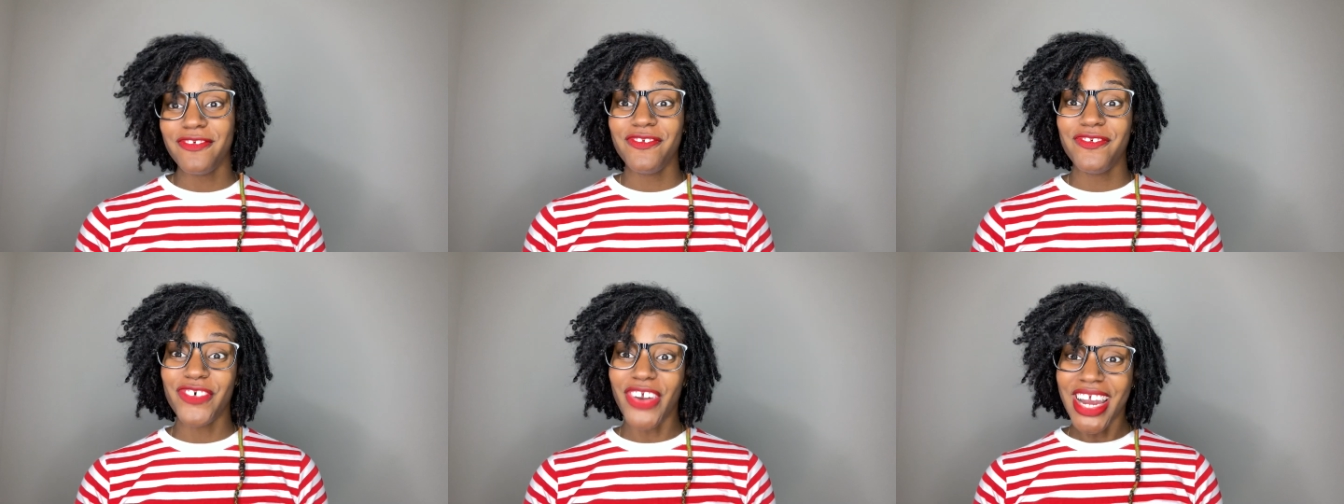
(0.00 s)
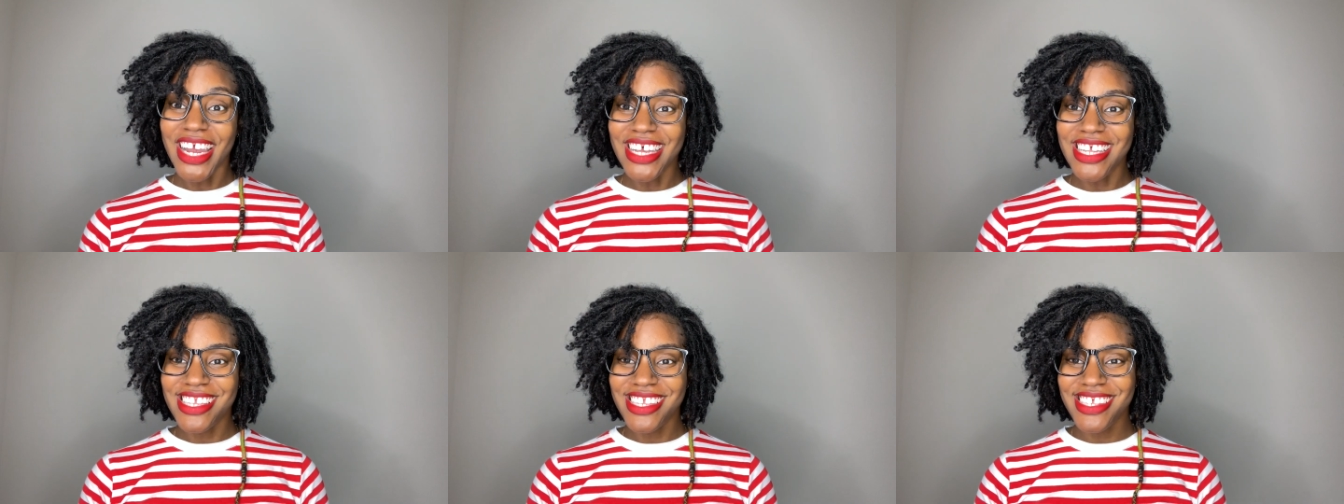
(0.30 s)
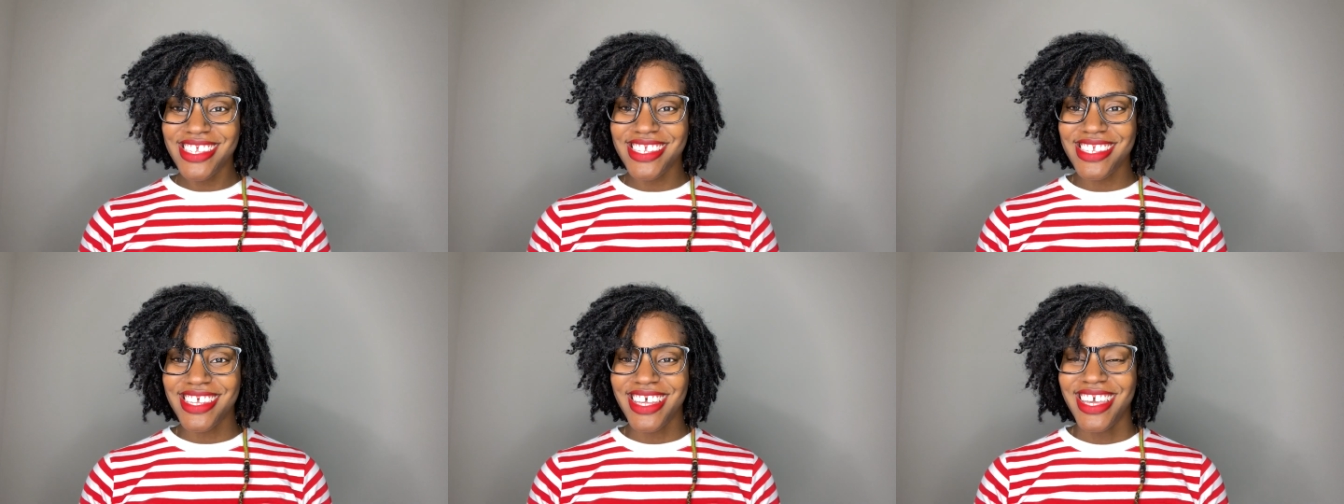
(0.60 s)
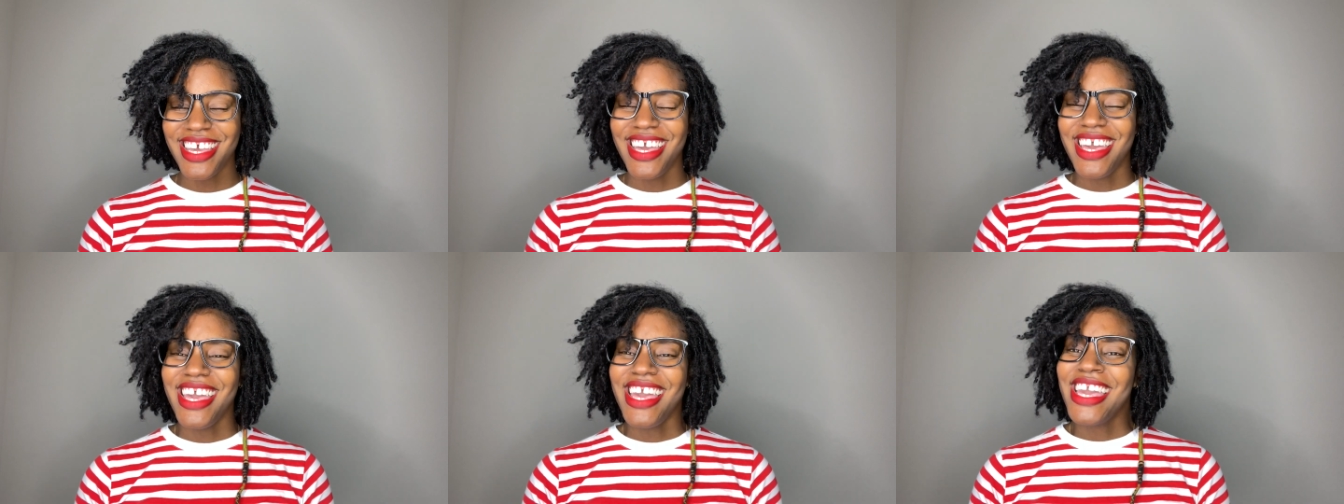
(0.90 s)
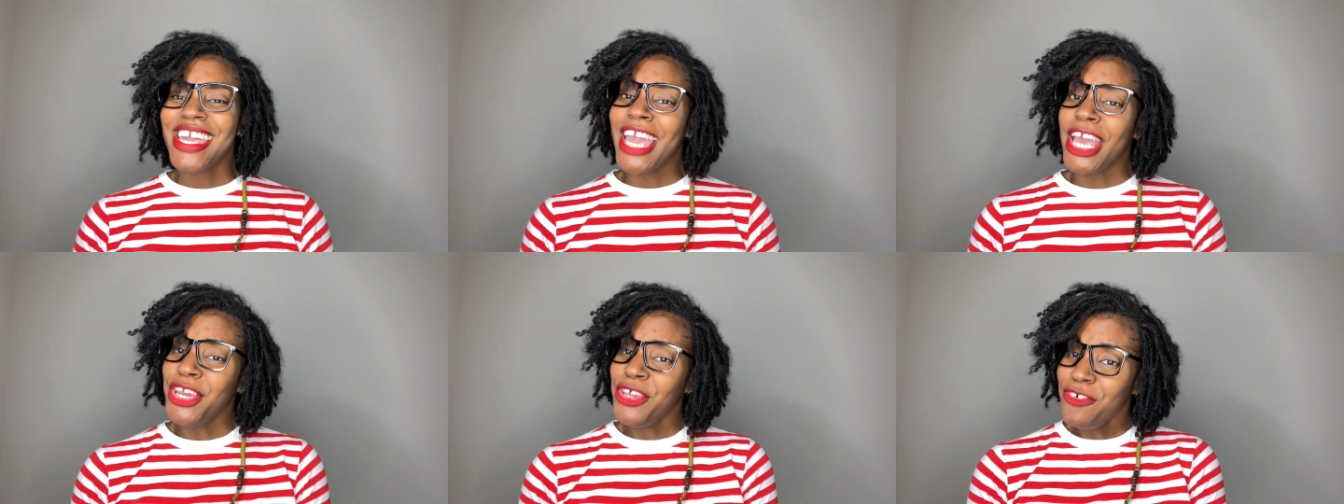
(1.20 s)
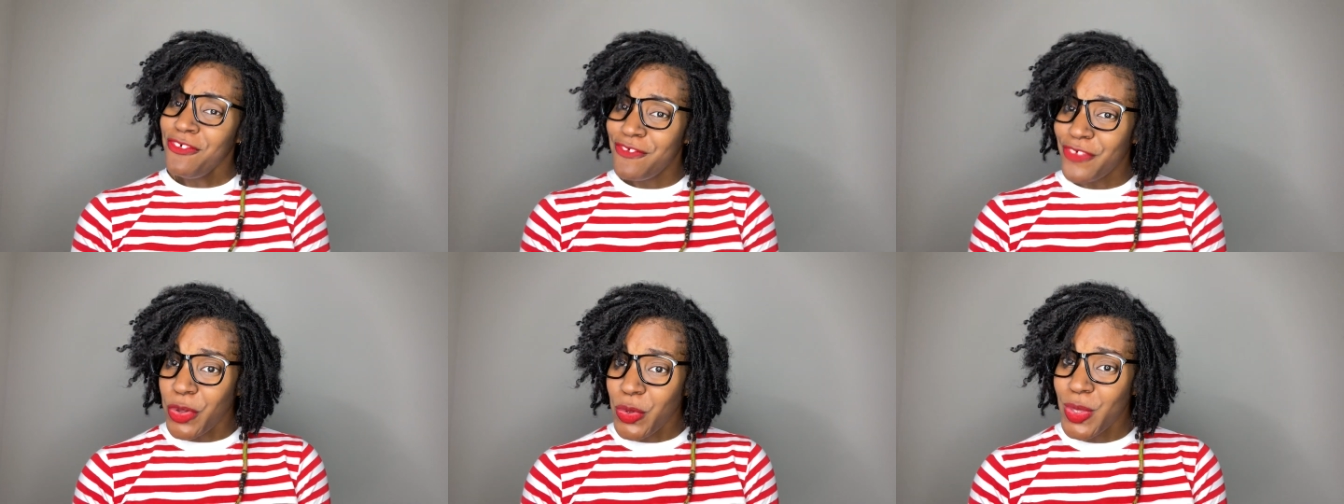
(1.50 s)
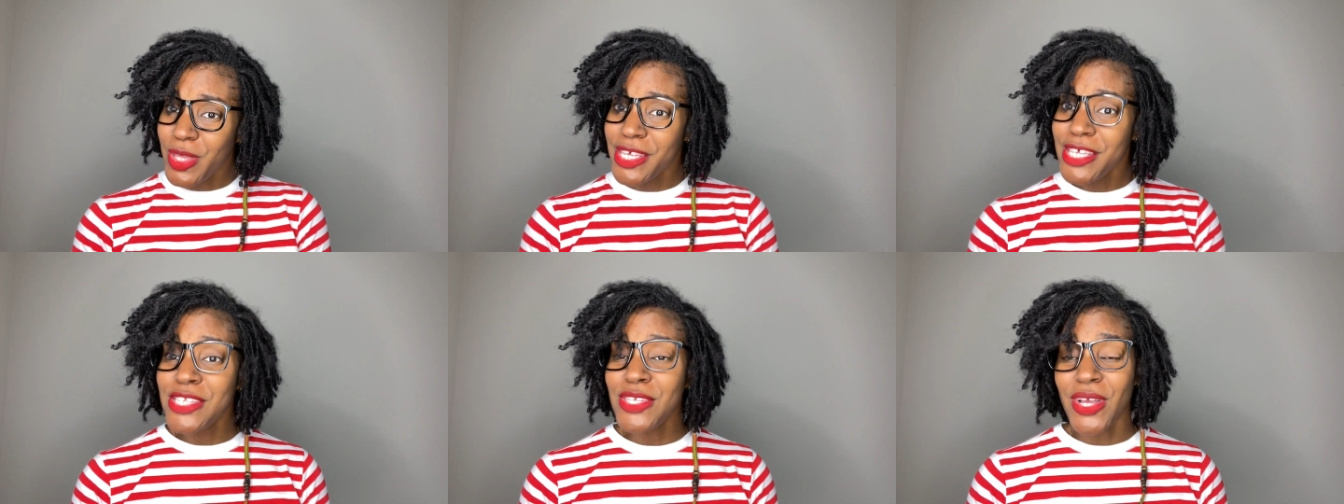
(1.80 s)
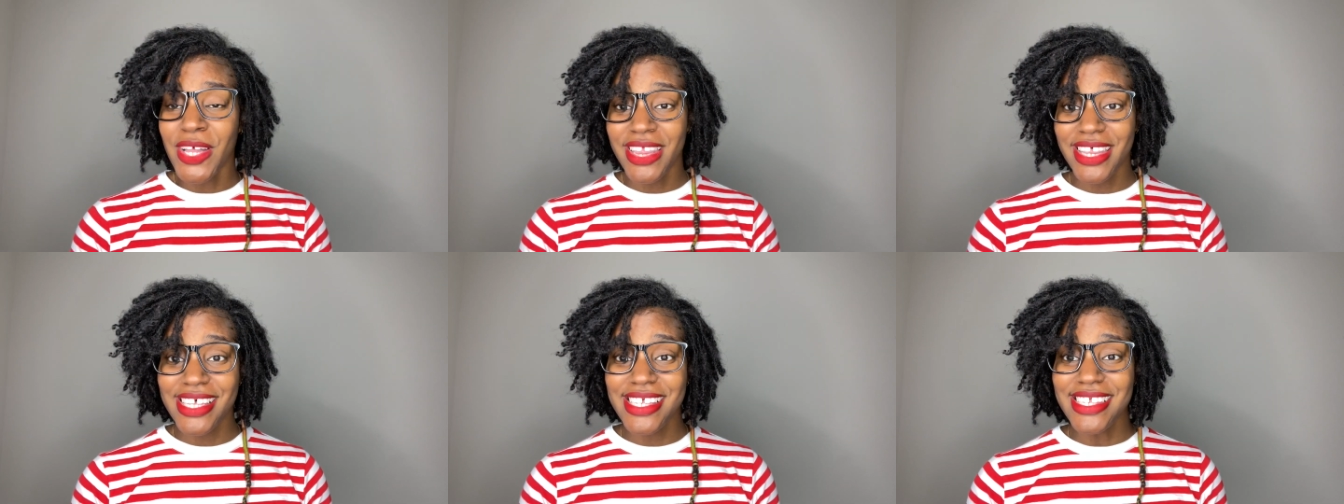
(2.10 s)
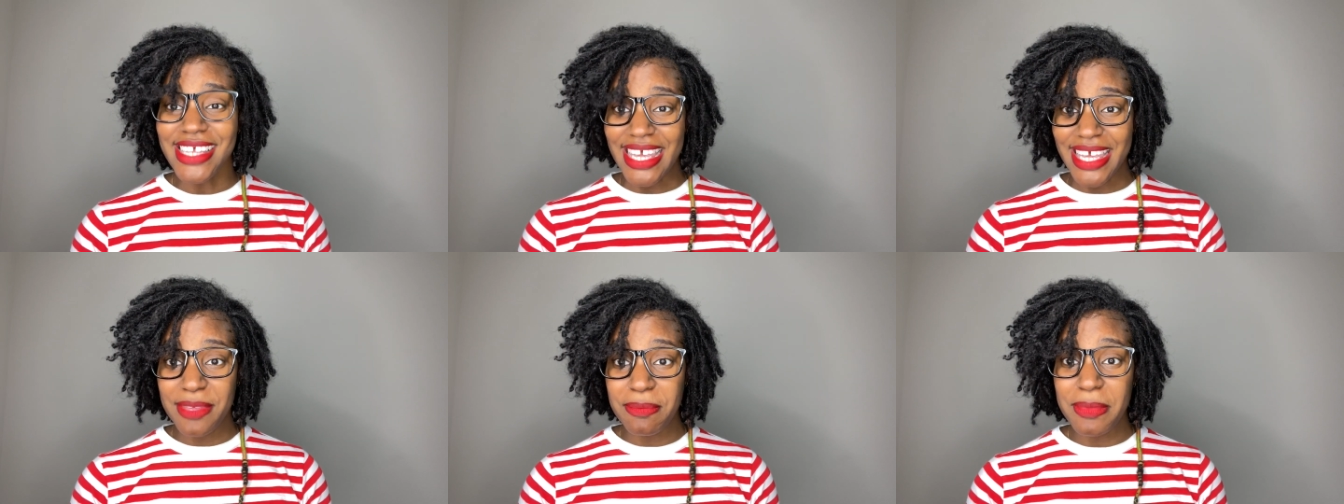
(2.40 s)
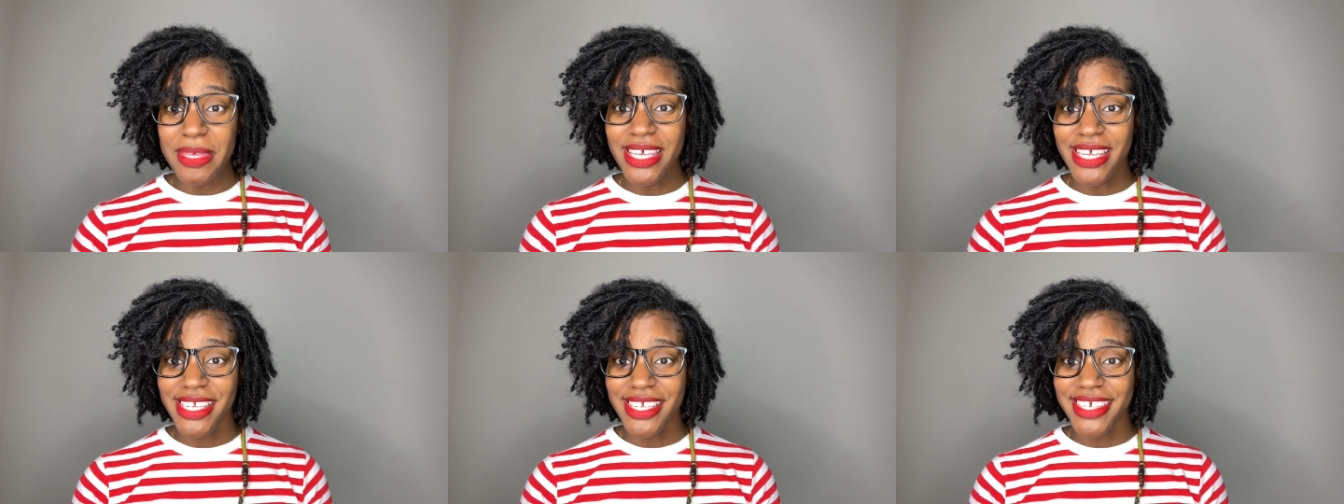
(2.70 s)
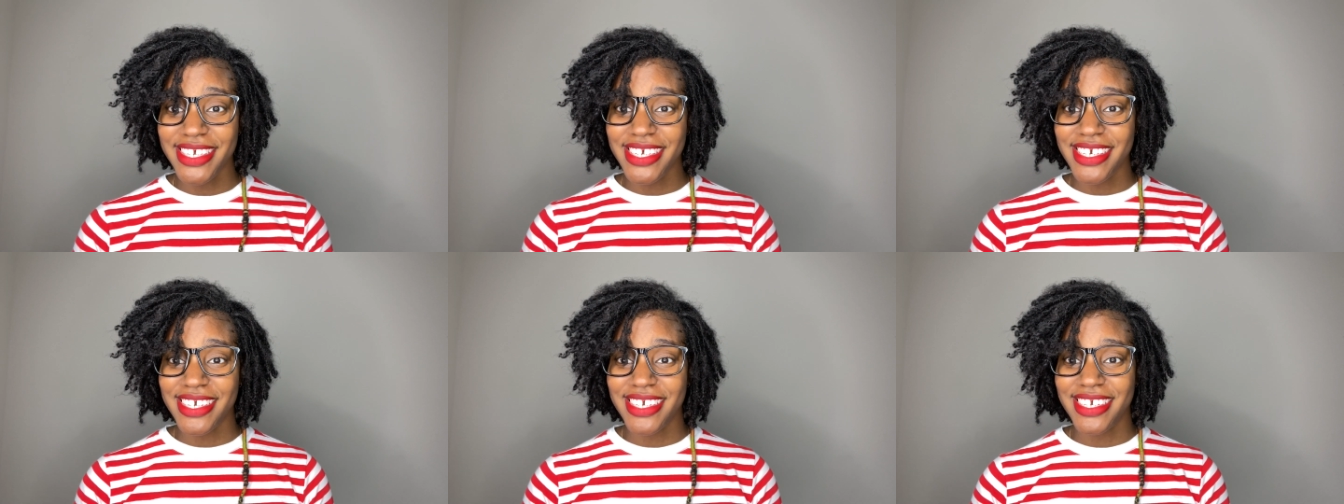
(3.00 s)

Friends, can you focus on this image?